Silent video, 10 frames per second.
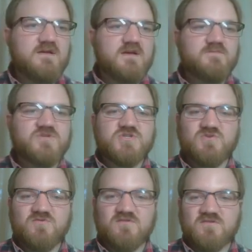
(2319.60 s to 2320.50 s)
I'm
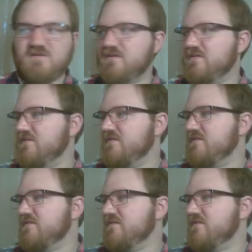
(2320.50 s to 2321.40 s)
sure,
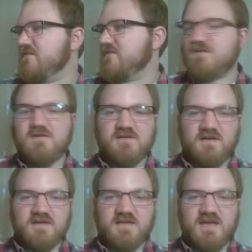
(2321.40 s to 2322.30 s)

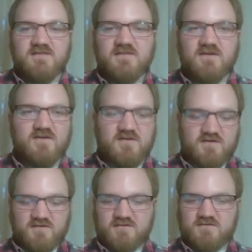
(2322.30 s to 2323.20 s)
again, there
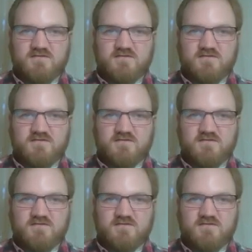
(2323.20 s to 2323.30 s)
are